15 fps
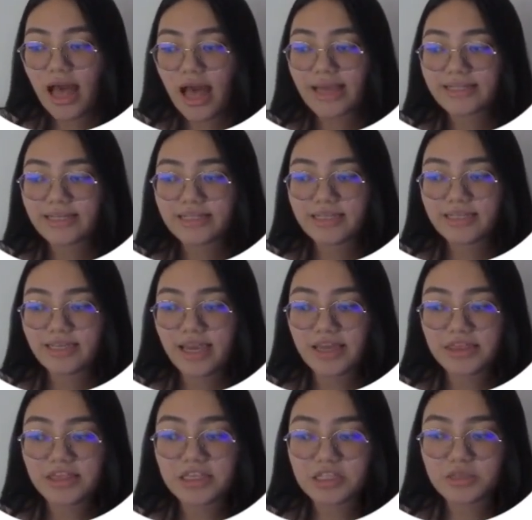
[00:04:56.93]
I
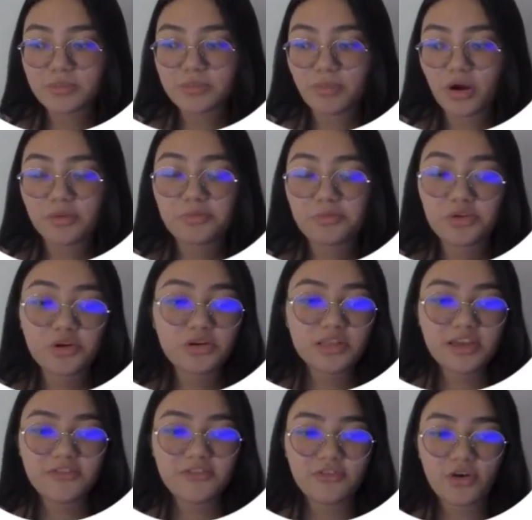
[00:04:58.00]
dedicate this part
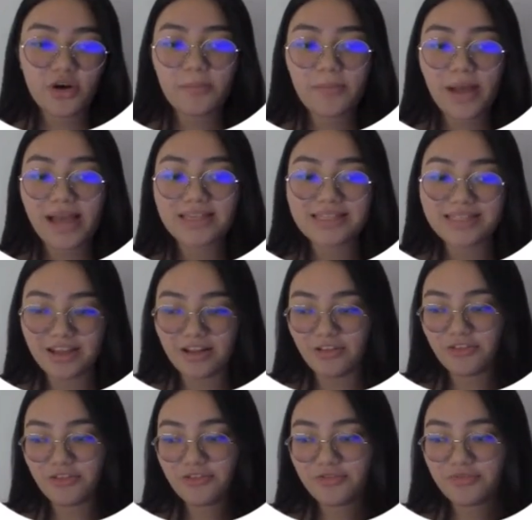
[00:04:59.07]
purely for
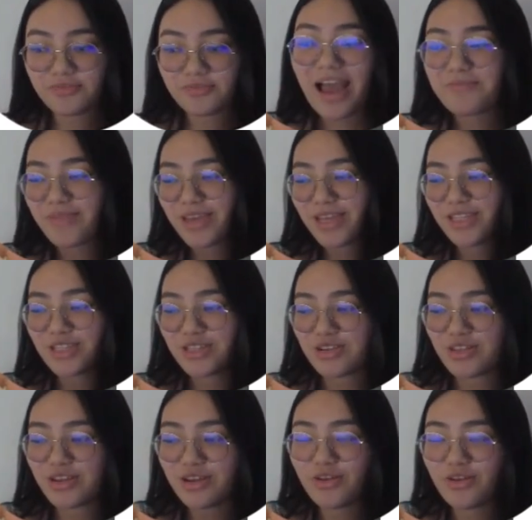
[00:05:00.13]
myself. I made sure
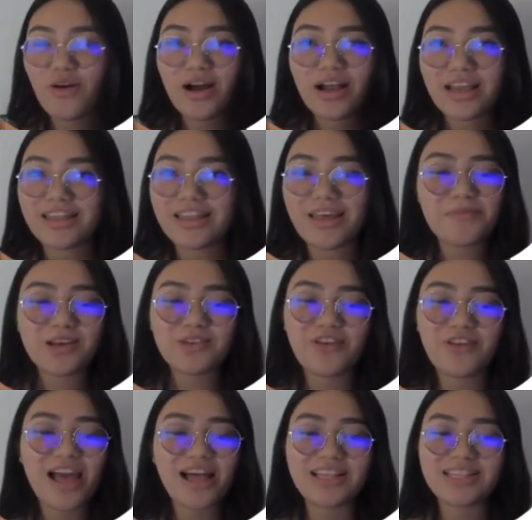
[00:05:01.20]
that no academic
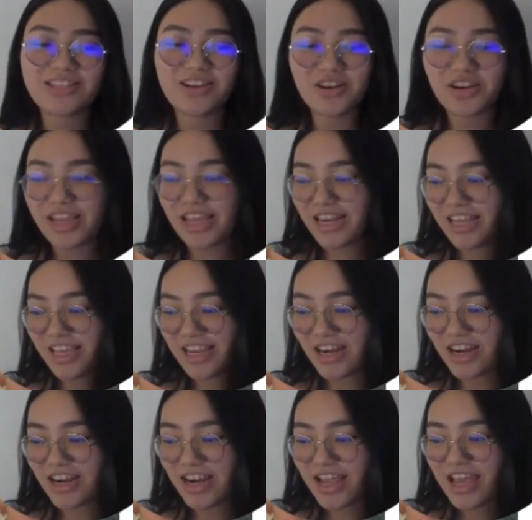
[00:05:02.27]
files are in
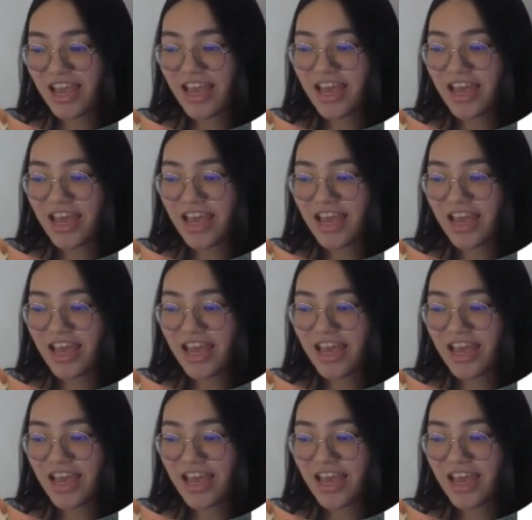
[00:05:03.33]
here,